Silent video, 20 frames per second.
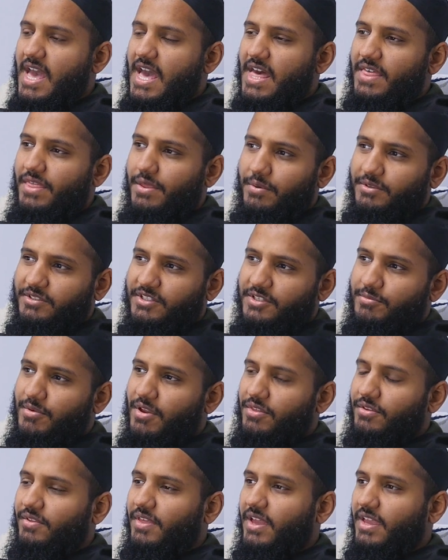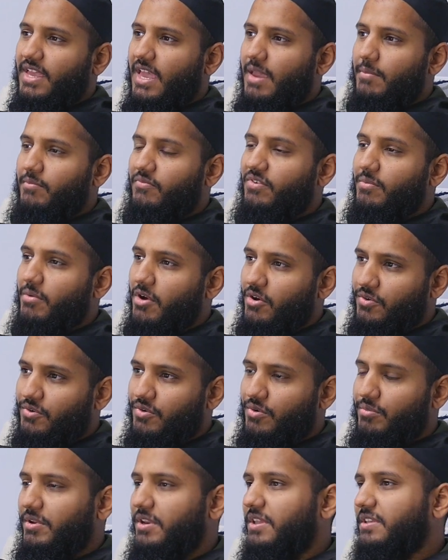And there was this brother that came from our group,